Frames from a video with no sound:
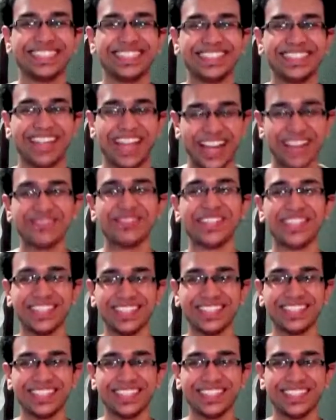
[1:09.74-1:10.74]
Hmm. I
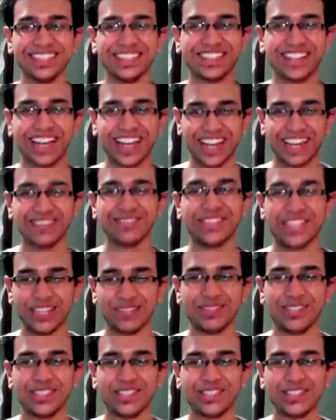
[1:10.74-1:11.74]
mean, I am
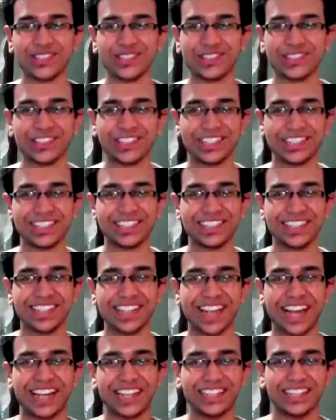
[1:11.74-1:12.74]
Debjit Chaudhuri
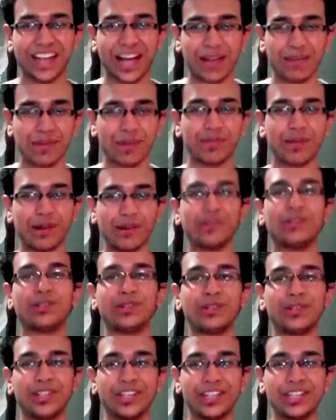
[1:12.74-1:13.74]
and I'm about
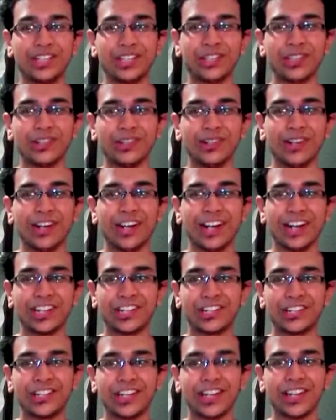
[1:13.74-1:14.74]
to teach you
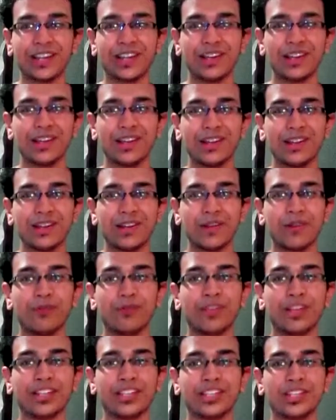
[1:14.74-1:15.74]
a trick
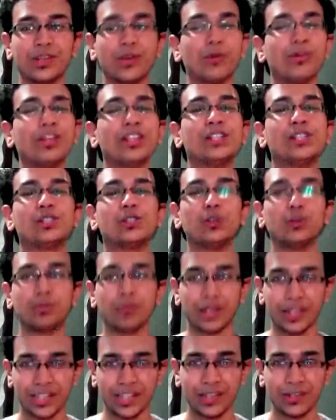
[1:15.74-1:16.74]
which only
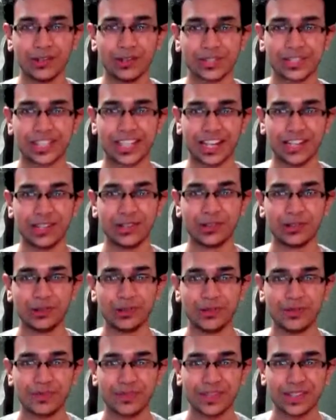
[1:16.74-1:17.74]
superheroes can do.
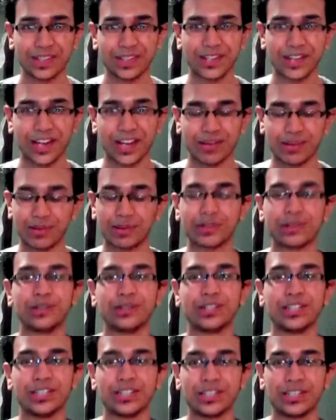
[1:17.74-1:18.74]
I'm about
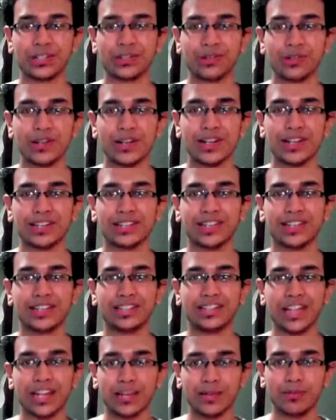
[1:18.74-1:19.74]
to teach you the
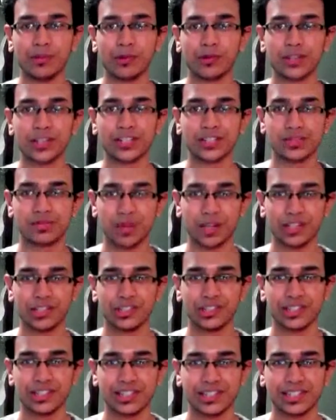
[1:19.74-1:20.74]
teleporting
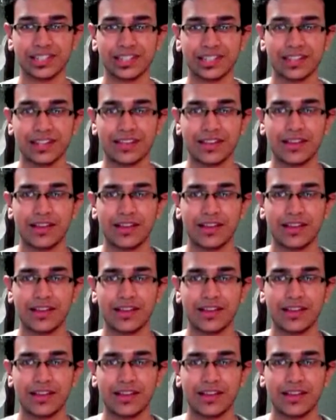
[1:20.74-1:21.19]
sponges.